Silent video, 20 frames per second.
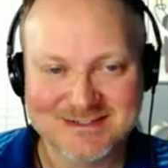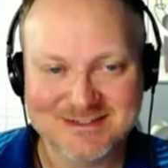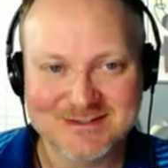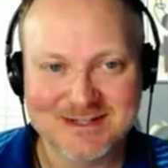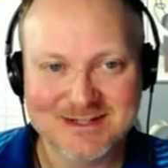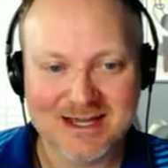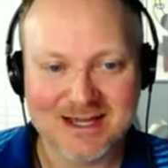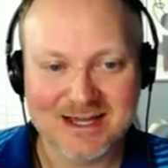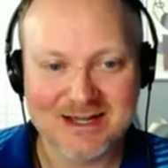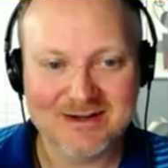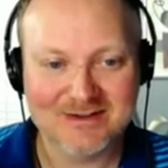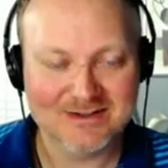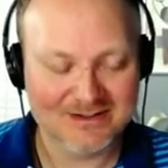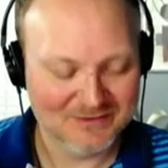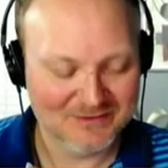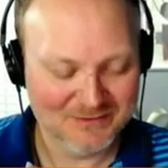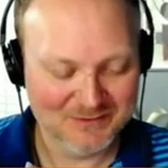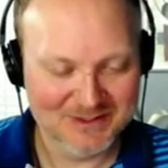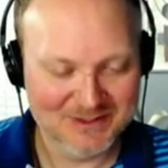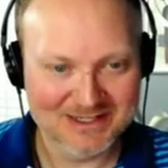I'll
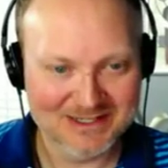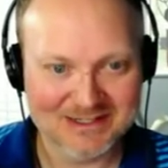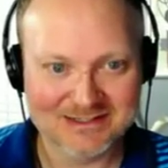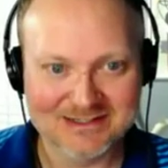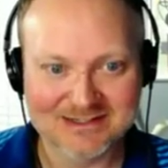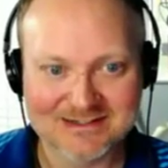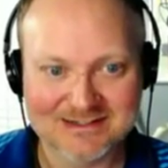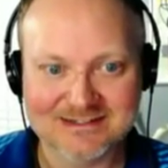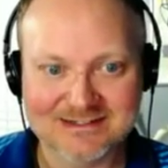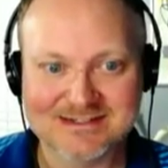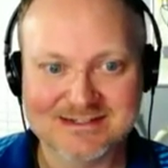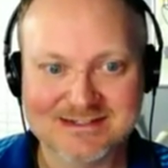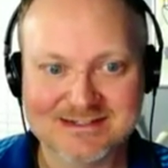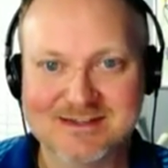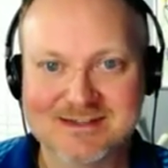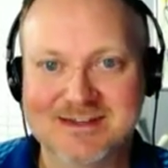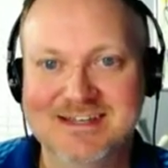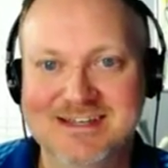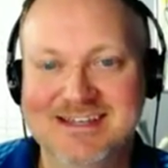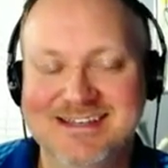tweet out a link then
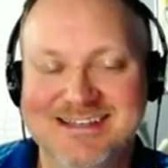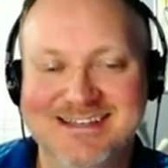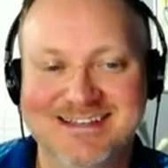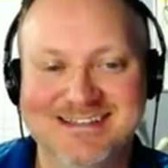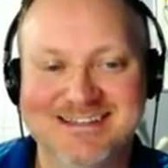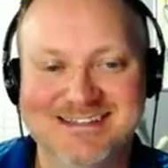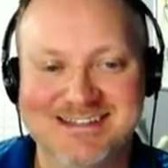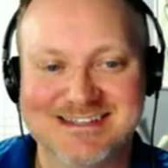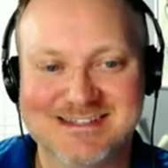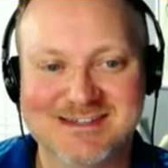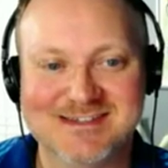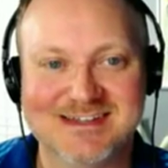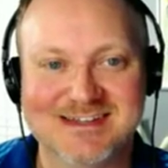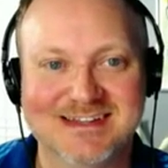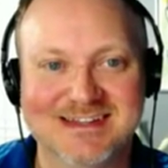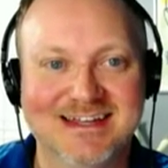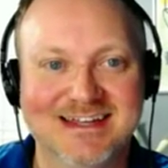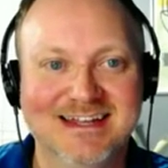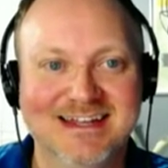since you said that.